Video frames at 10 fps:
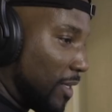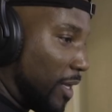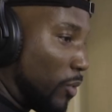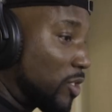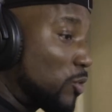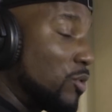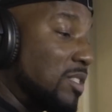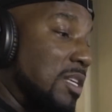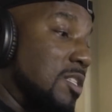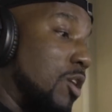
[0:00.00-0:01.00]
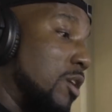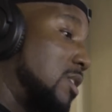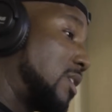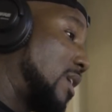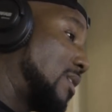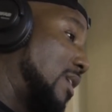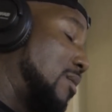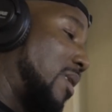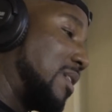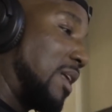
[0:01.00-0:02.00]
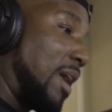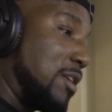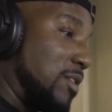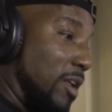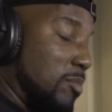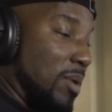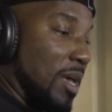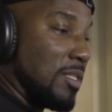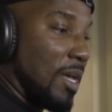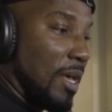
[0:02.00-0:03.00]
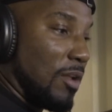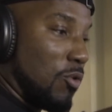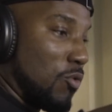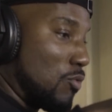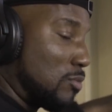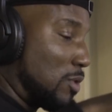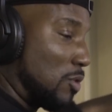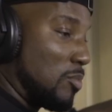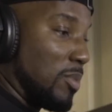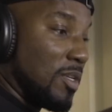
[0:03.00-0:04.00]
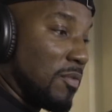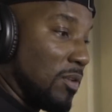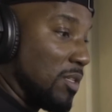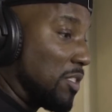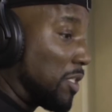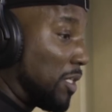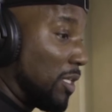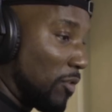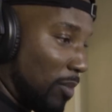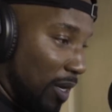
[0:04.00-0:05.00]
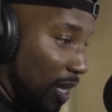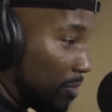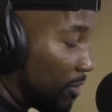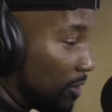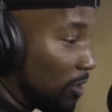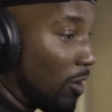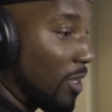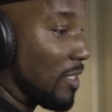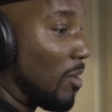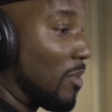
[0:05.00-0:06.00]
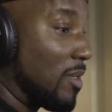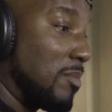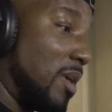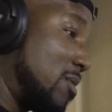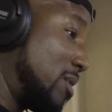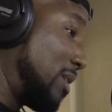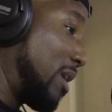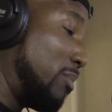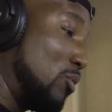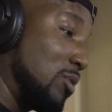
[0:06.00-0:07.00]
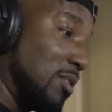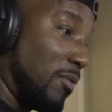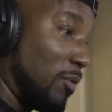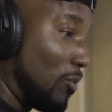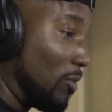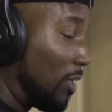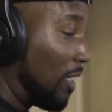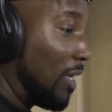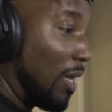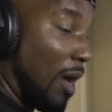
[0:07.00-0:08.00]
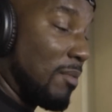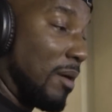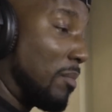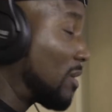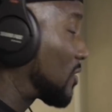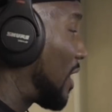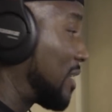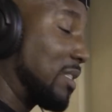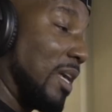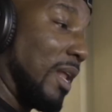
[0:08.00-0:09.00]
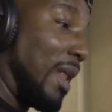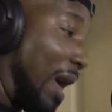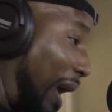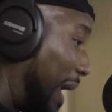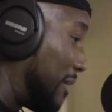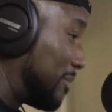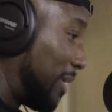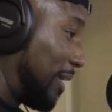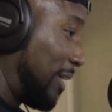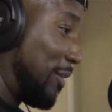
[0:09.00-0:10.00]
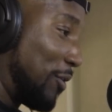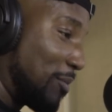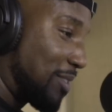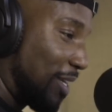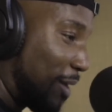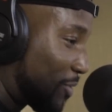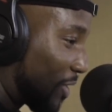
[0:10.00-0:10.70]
Yeah, well, as soon as I started changing, eat my diet, you got to imagine, I got a whole tour bus full of G's for my neighborhood, and all they talking about is, man, you eating that bougie food. I'm like, man, I'm trying to stay alive, man. You know what I'm saying?